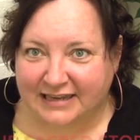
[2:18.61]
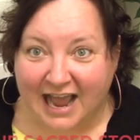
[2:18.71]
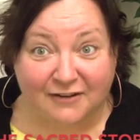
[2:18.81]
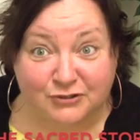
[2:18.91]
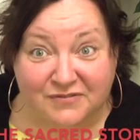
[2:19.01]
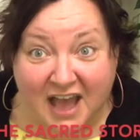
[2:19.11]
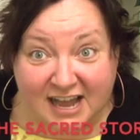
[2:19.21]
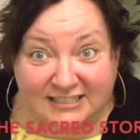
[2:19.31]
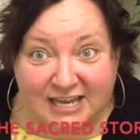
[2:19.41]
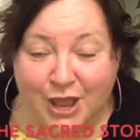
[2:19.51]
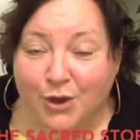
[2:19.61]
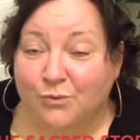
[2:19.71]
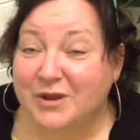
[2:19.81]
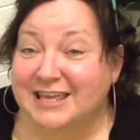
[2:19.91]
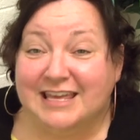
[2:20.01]
After that,
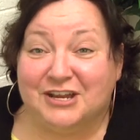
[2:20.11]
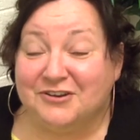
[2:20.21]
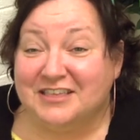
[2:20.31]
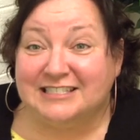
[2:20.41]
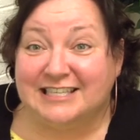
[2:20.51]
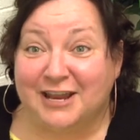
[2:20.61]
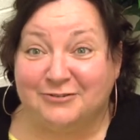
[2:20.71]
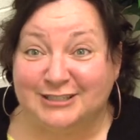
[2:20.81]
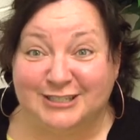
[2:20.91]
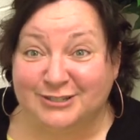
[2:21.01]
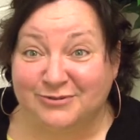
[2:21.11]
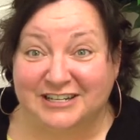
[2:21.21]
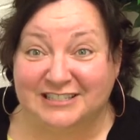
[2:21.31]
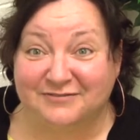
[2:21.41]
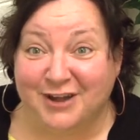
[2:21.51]
we hear the sacred
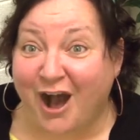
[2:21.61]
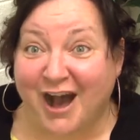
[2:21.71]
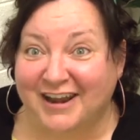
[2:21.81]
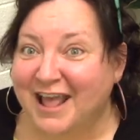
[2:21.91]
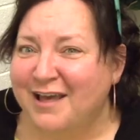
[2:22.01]
stories of God